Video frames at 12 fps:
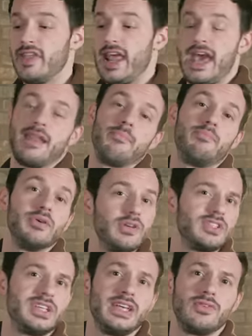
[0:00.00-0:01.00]
that had a
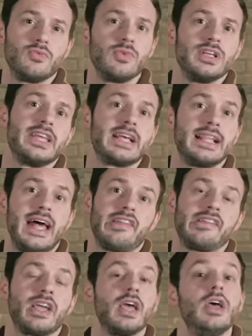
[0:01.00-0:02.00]
built-in really
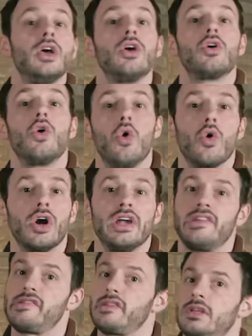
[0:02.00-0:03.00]
classic
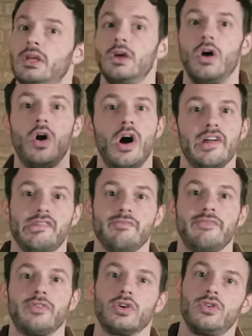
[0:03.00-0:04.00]
chorus,
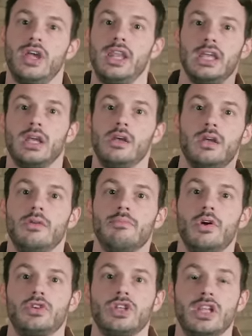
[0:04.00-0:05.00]
awesome for creating
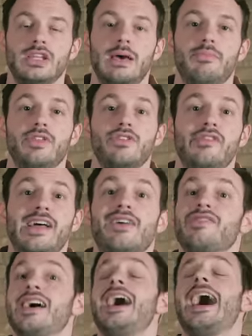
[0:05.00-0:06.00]
motion and depth in your
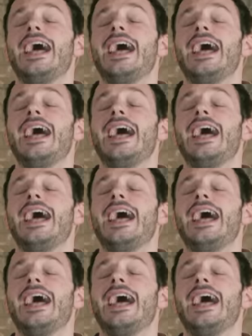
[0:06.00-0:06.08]
sounds.